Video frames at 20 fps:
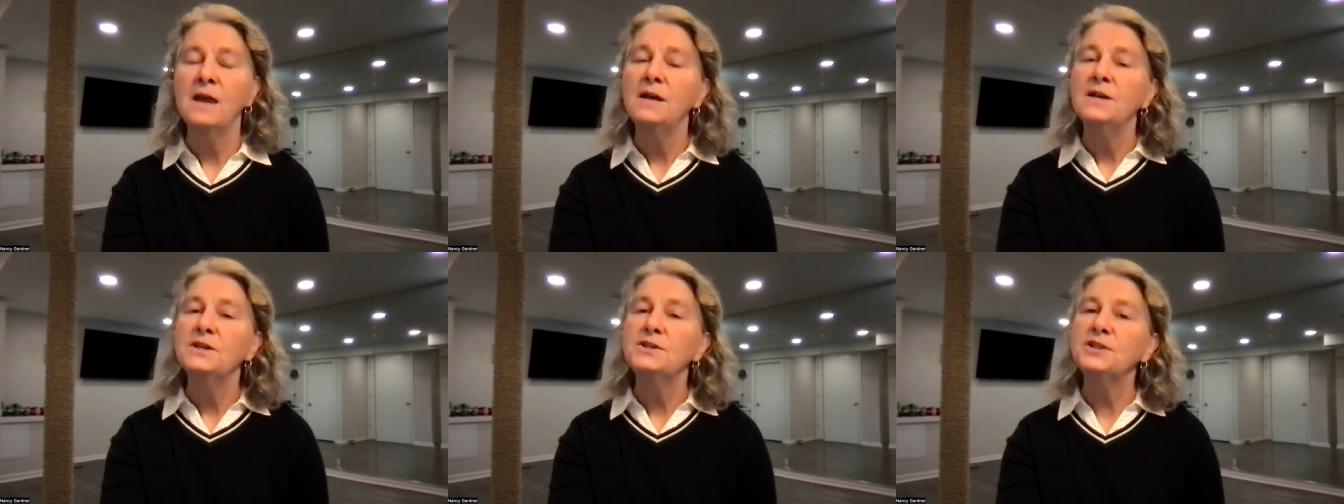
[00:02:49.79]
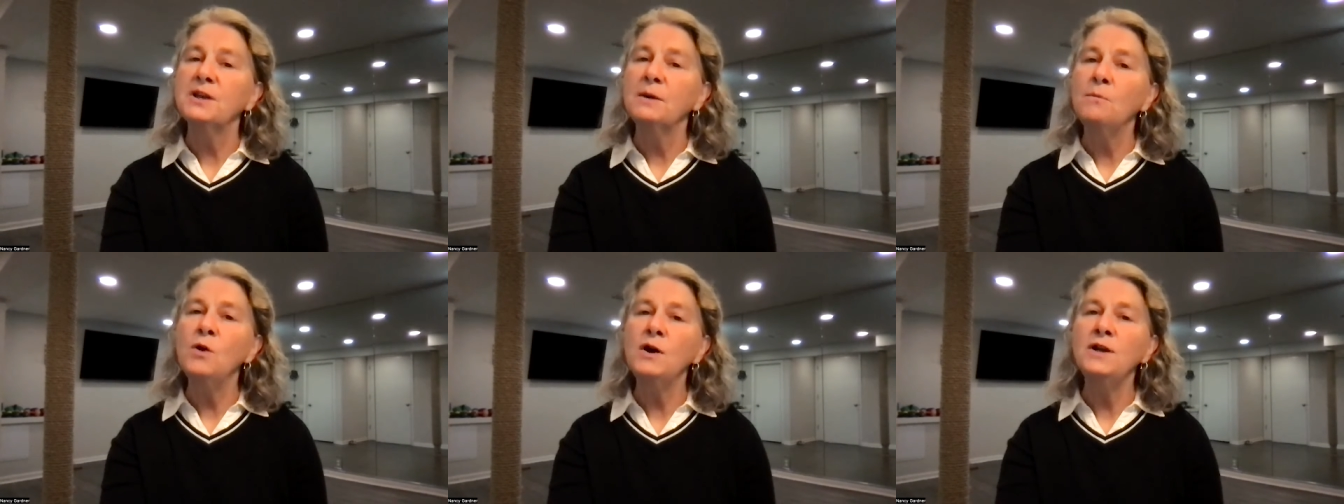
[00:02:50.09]

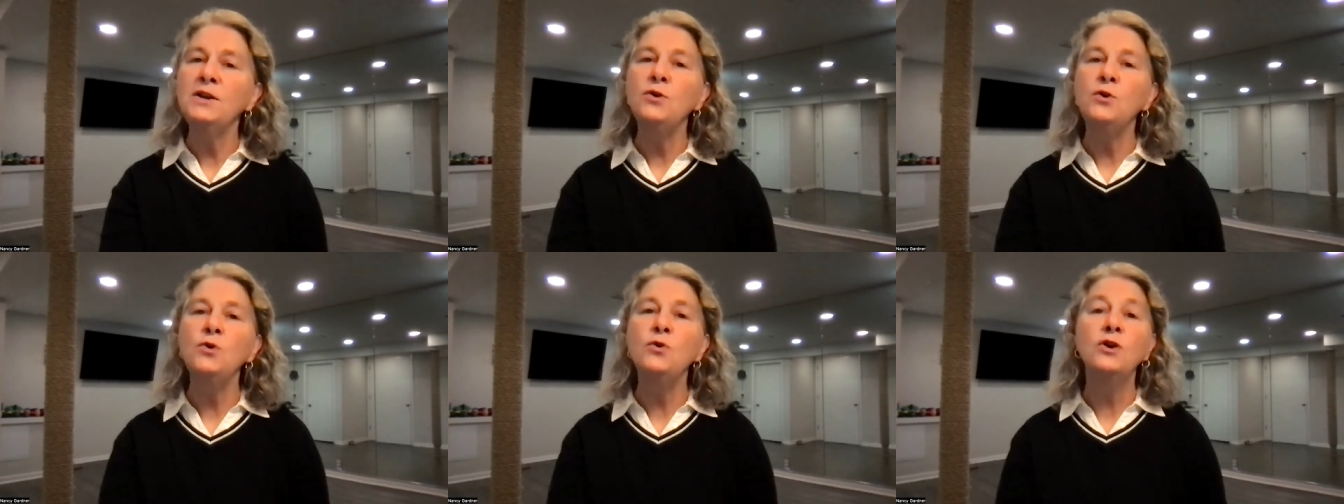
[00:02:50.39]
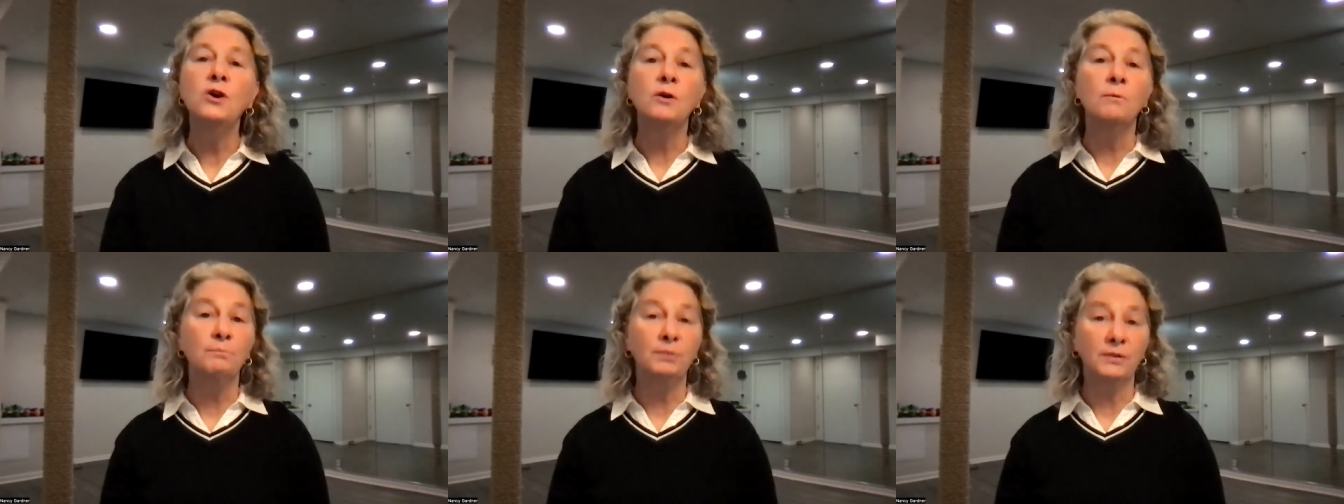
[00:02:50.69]
Someone who
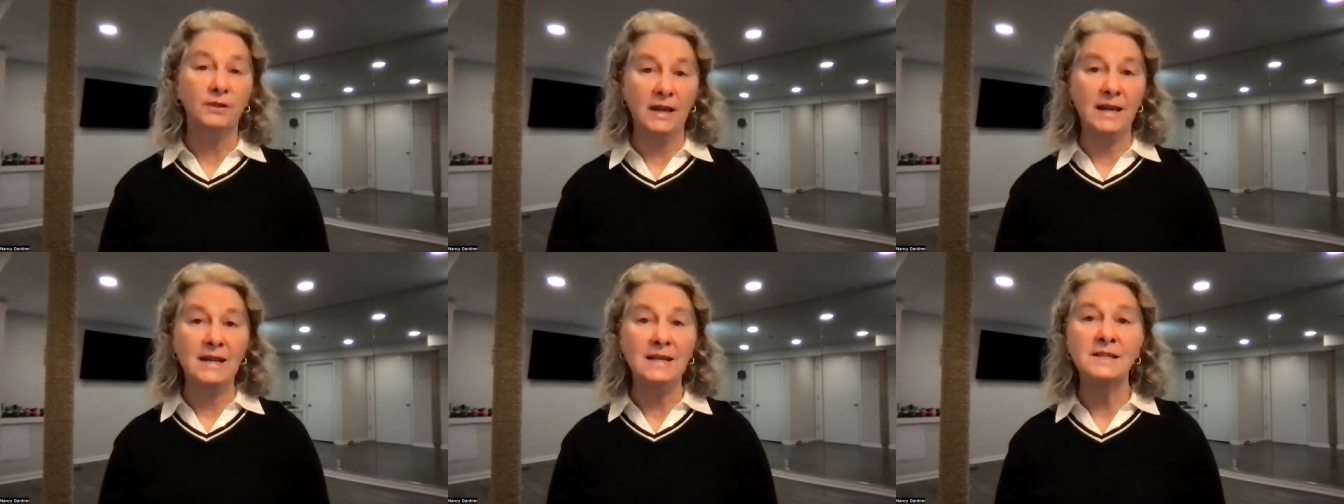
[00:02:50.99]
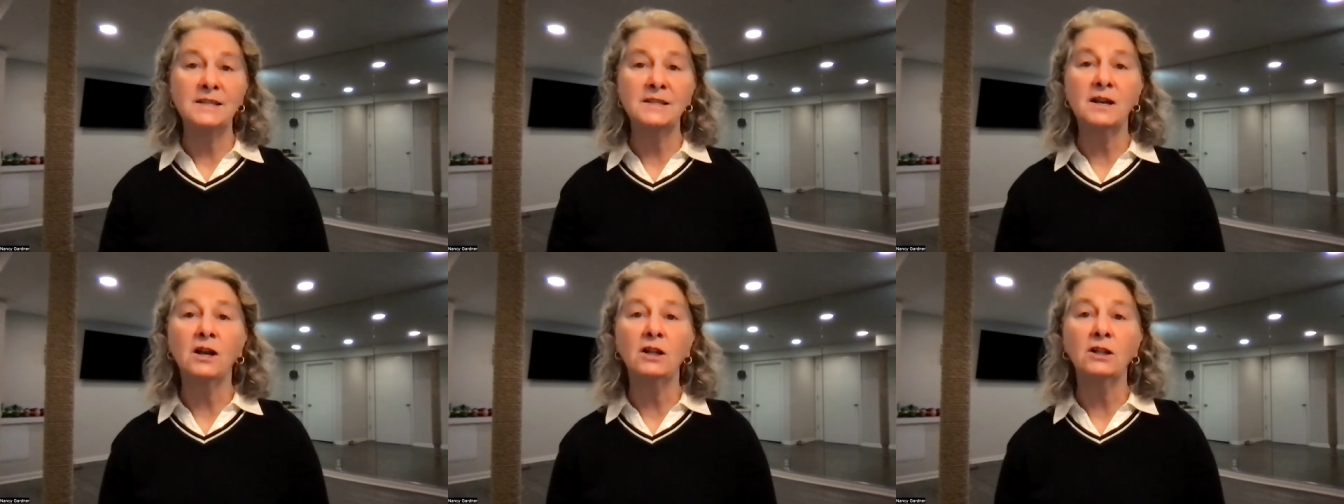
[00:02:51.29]

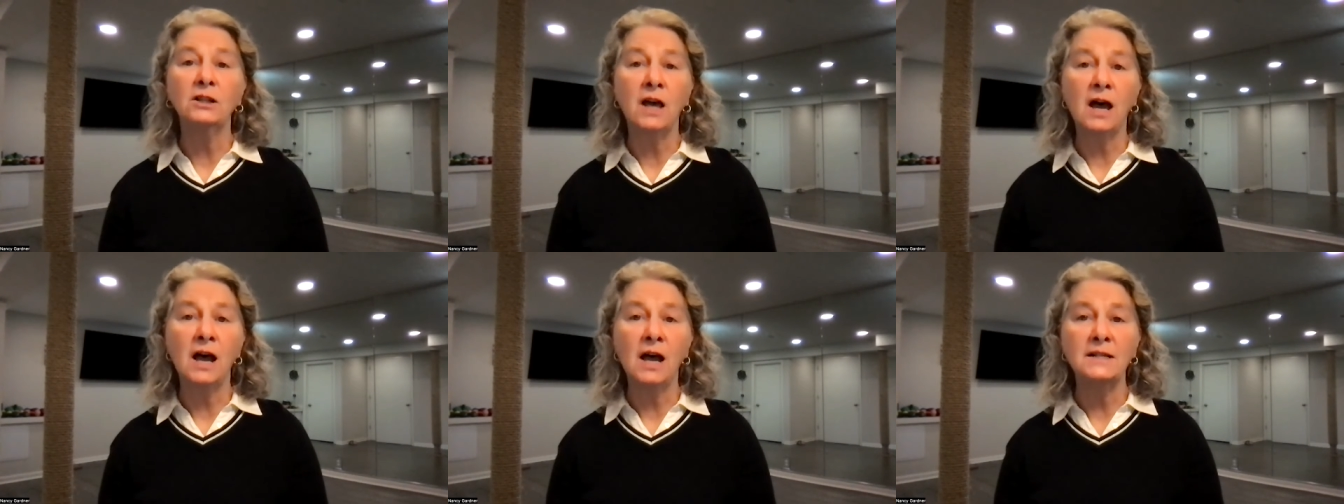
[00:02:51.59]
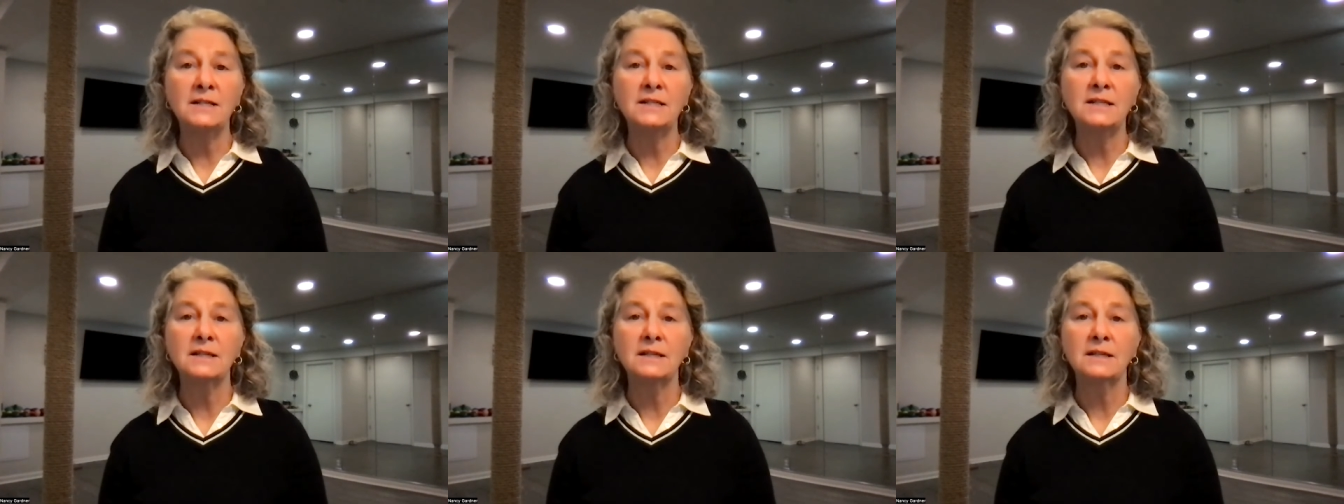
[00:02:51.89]
complains a
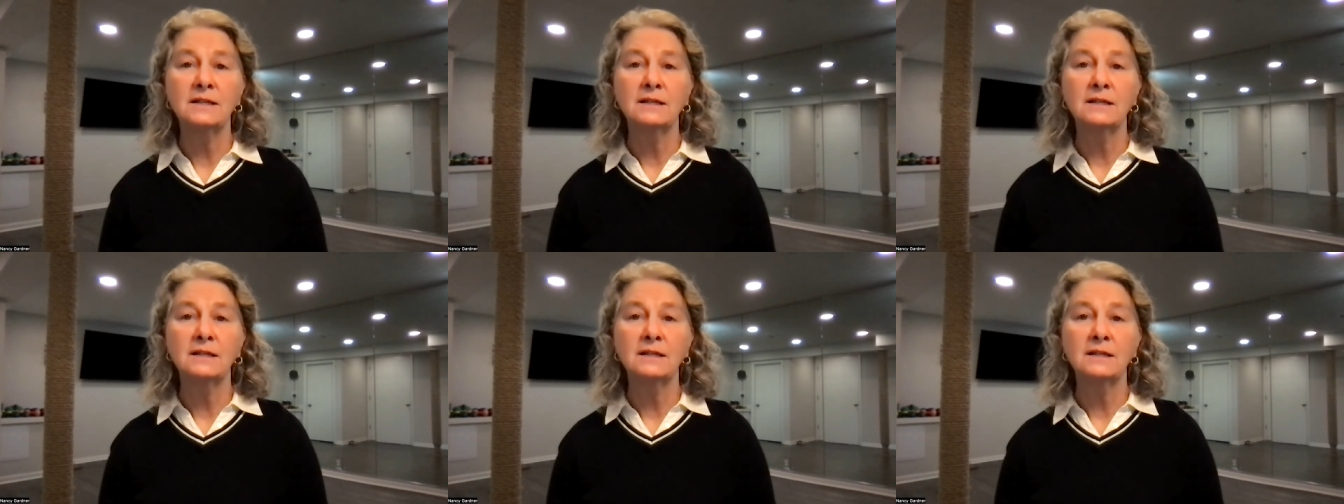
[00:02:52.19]
lot